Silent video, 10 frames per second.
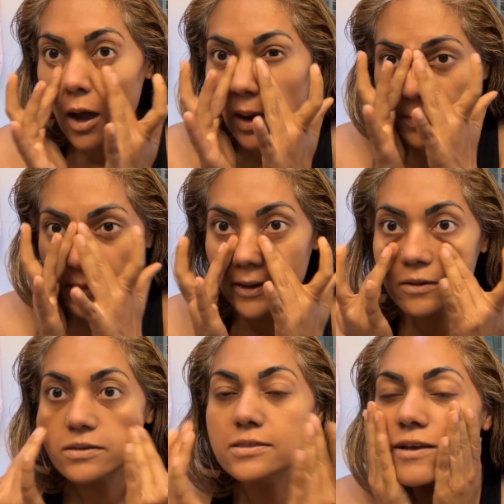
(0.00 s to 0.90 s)
on my hair
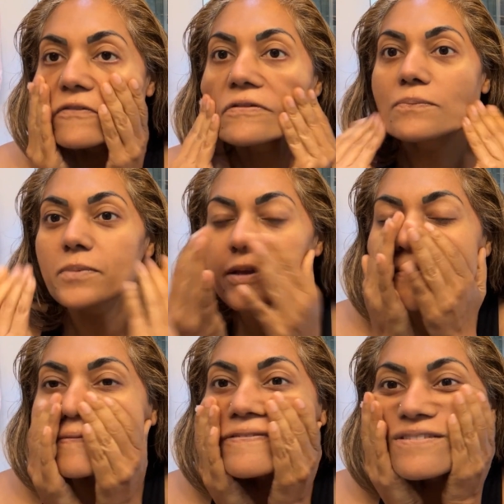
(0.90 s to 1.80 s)
itself, and
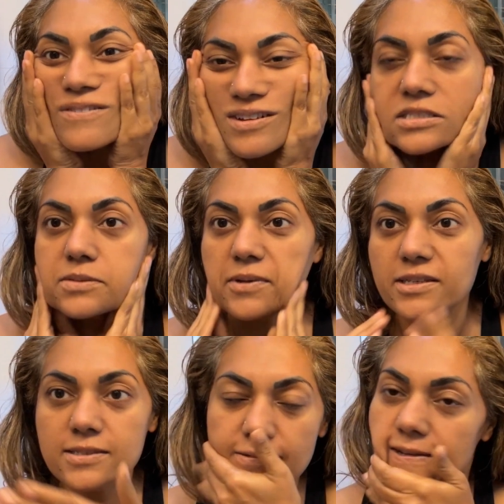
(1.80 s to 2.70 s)
because the rest of my
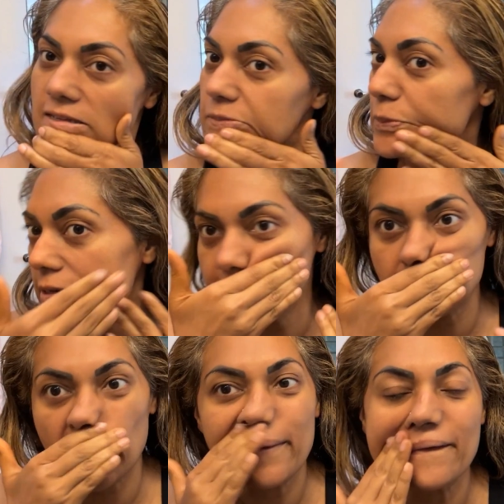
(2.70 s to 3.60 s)
skin is pretty
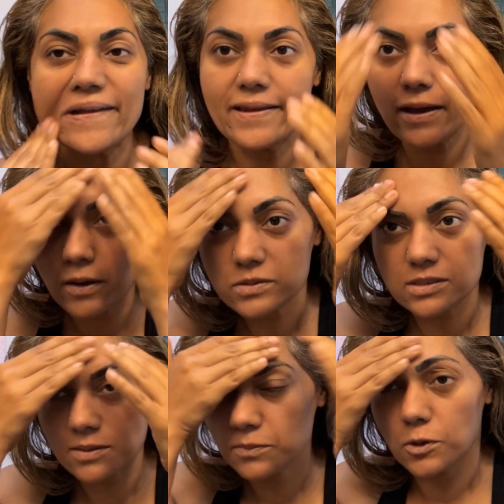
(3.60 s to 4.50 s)
dry right now. It's
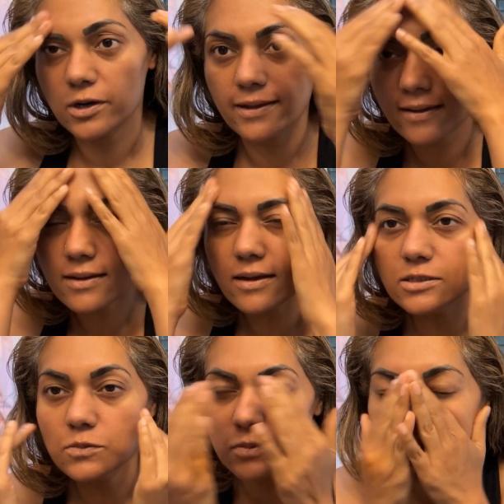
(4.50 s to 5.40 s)
the morning. I
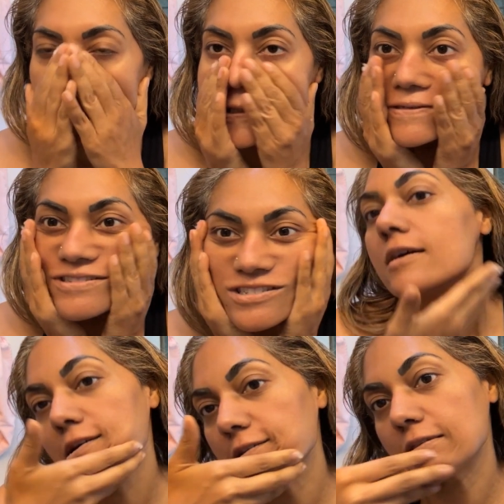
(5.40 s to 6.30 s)
just
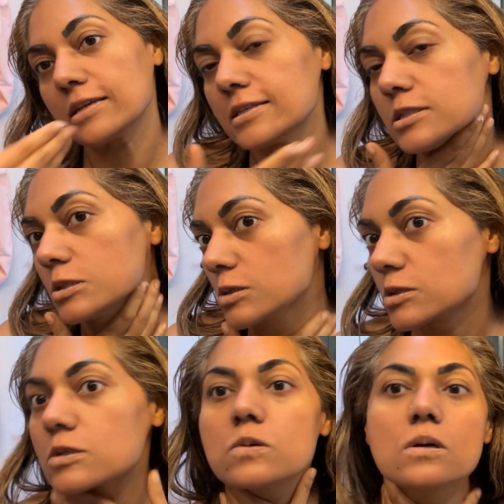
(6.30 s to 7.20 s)
got the kids to
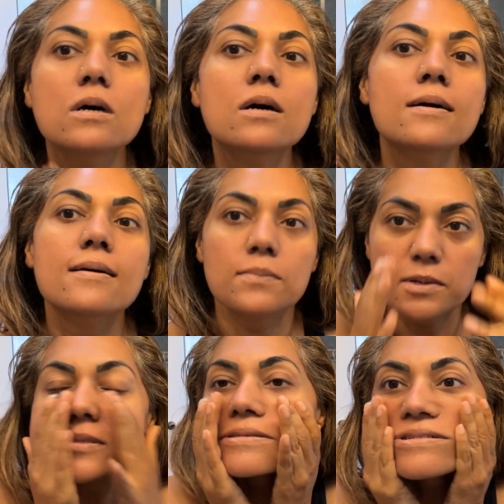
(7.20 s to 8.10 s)
school and my
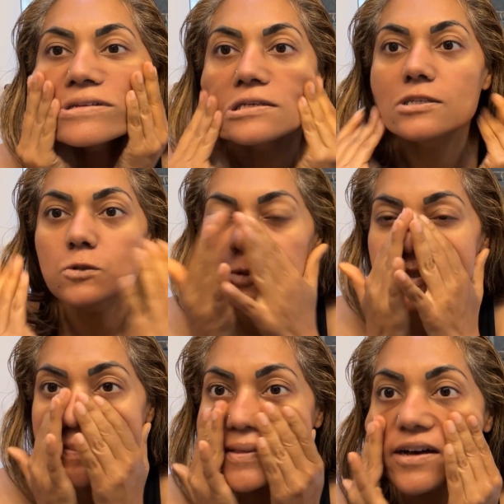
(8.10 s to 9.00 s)
skin can use
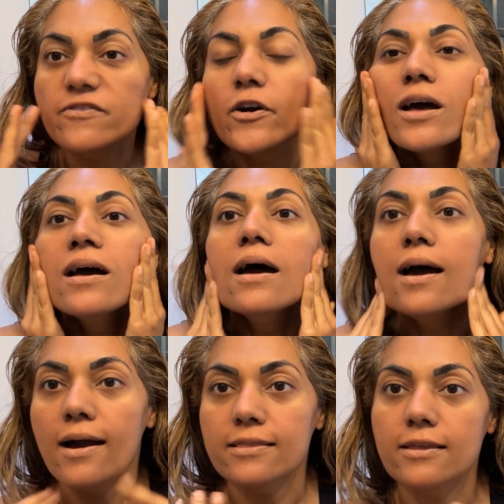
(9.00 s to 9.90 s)
some love.
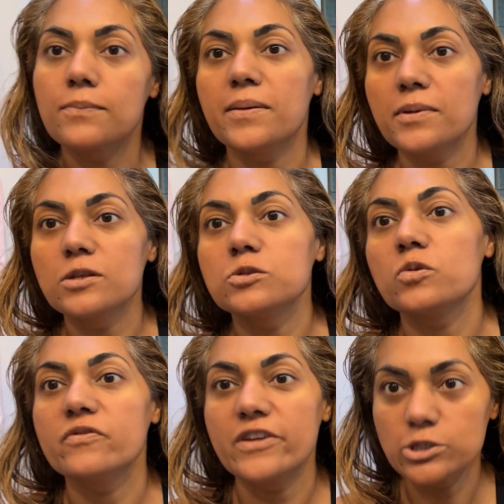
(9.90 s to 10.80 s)
I think maybe I'll do a
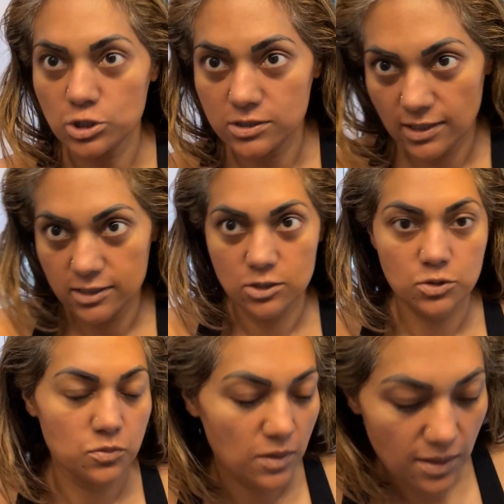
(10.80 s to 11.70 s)
facial today
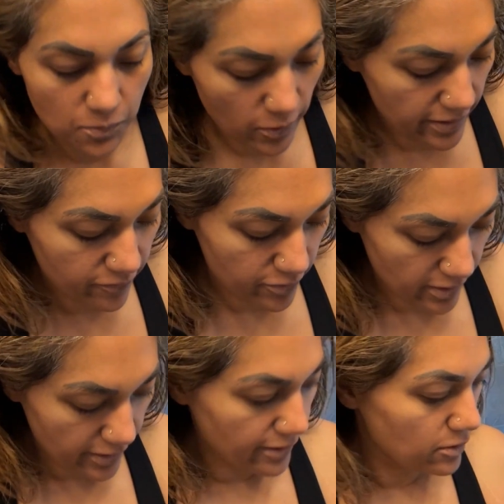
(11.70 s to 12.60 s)
too while I'm waiting for the
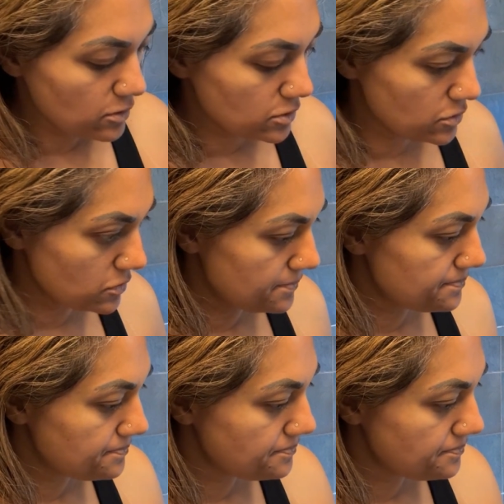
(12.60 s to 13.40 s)
hair to